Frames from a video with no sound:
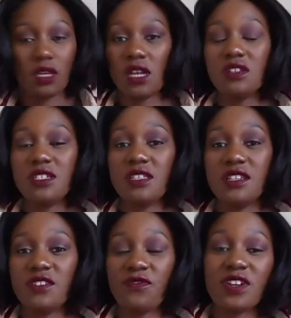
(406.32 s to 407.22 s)
Can you see the
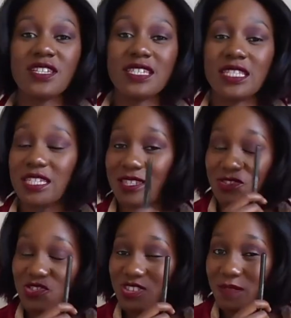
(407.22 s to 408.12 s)
difference? This
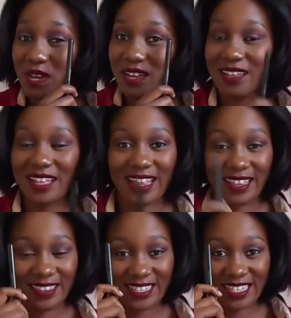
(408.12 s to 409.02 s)
is shimmer,
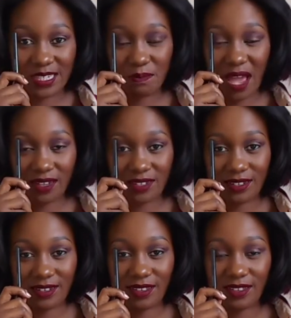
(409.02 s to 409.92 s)
this is matte
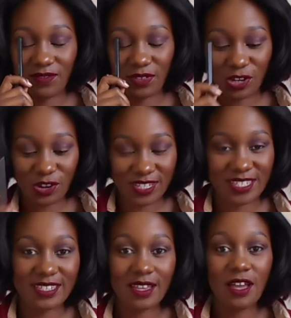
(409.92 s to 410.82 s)
for the
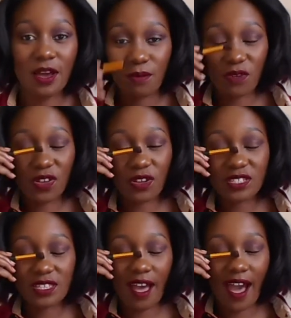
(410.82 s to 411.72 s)
crease. Moving on
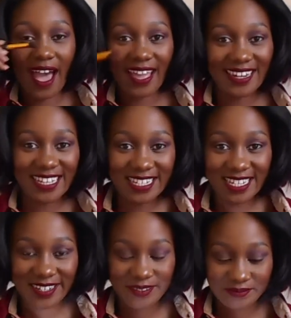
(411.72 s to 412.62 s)
to the eyelid.
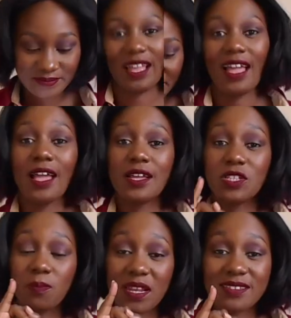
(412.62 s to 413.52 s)

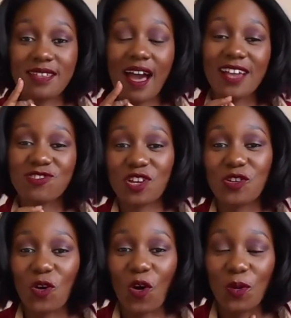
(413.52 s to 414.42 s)
To place the
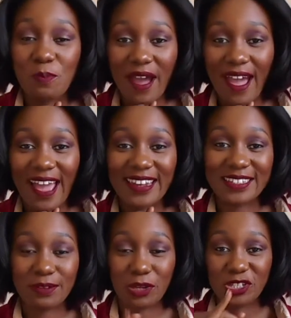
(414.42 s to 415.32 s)
eyeshadow on my
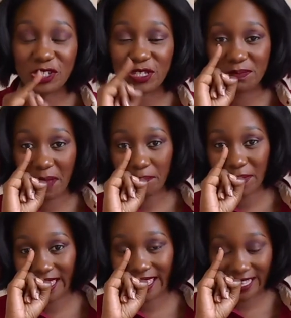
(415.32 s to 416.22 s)
eyelid, I'm going to use my
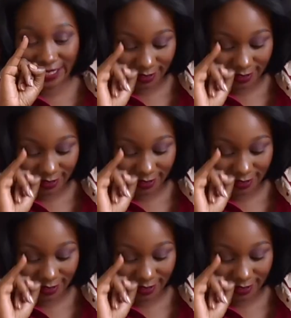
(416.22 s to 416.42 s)
pinky.